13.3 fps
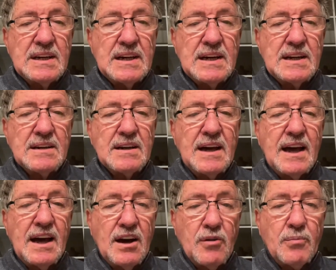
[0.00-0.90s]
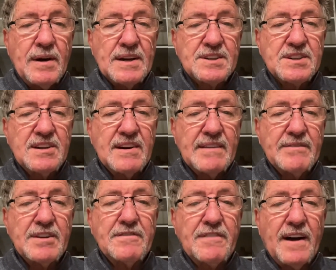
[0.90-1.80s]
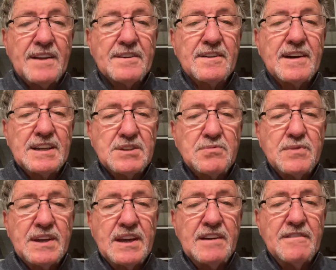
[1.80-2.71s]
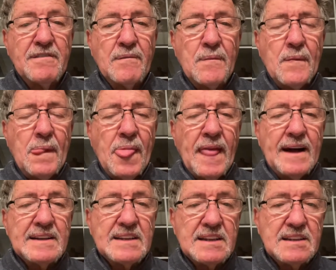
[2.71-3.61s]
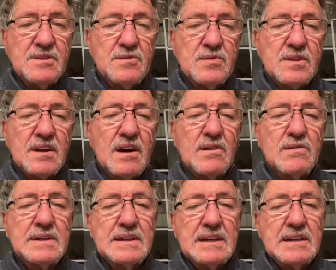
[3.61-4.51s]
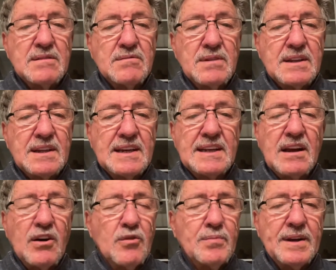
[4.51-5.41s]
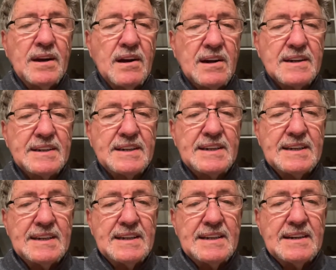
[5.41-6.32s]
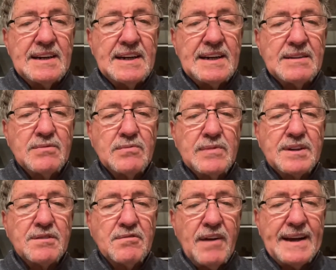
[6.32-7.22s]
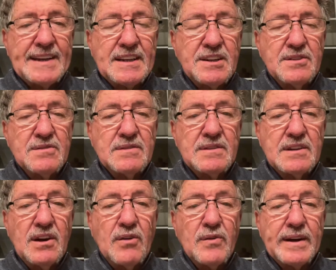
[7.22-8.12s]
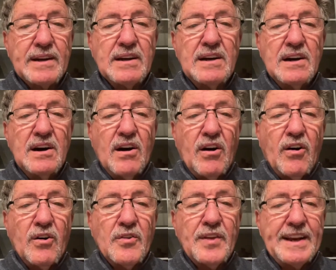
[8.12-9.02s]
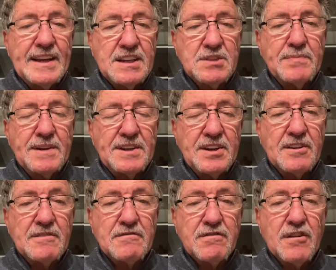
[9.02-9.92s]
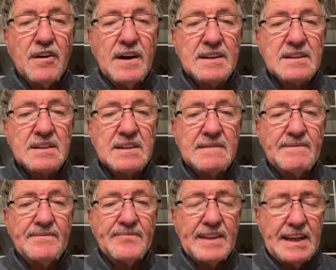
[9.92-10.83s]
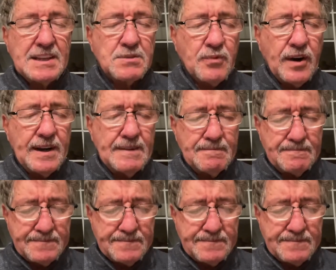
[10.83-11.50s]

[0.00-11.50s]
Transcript: Uh, help us, dear Heavenly Father, as we give, to do so with an open heart uh, with gratitude, knowing all that has been done for us. Let's pray.